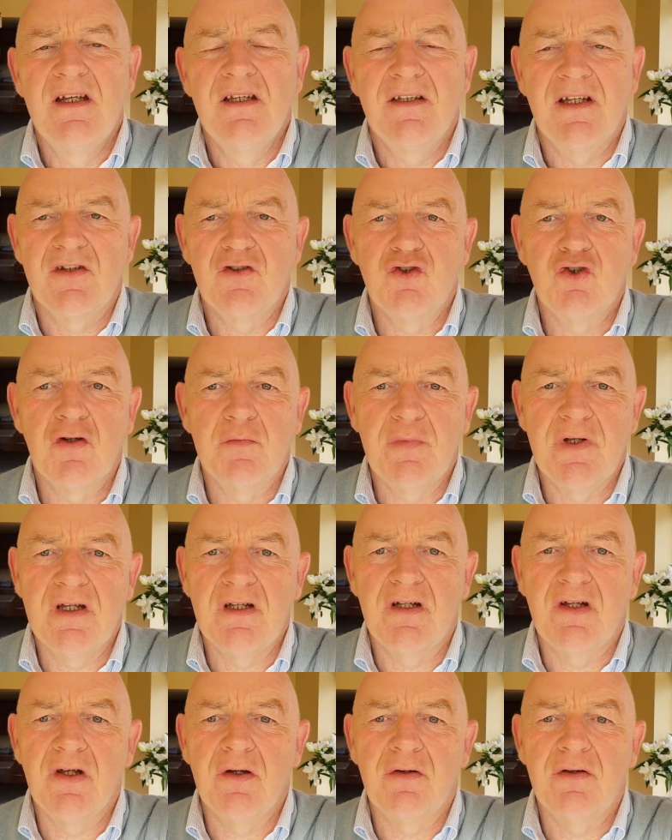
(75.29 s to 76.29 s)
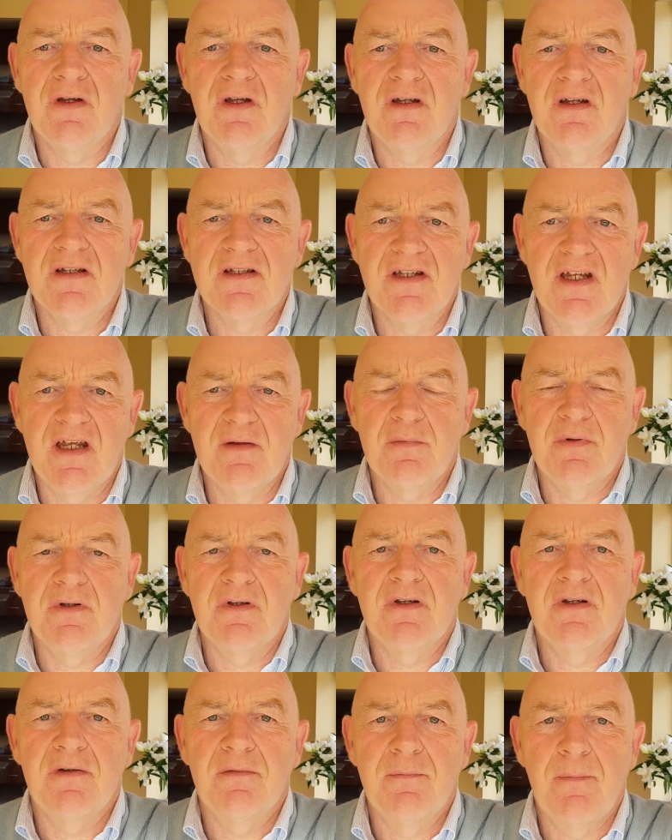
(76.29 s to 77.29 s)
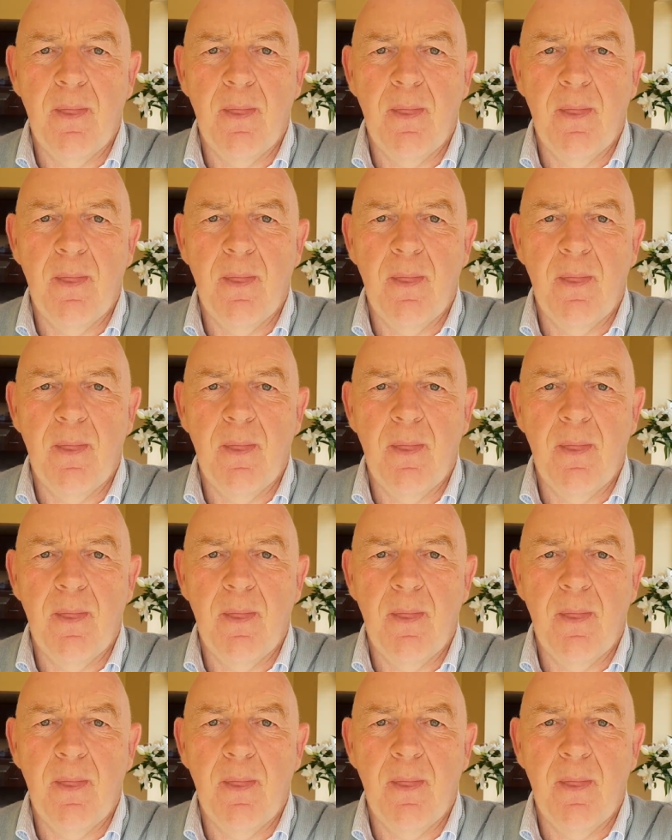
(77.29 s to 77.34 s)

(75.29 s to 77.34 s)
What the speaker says: that should be included in the statement.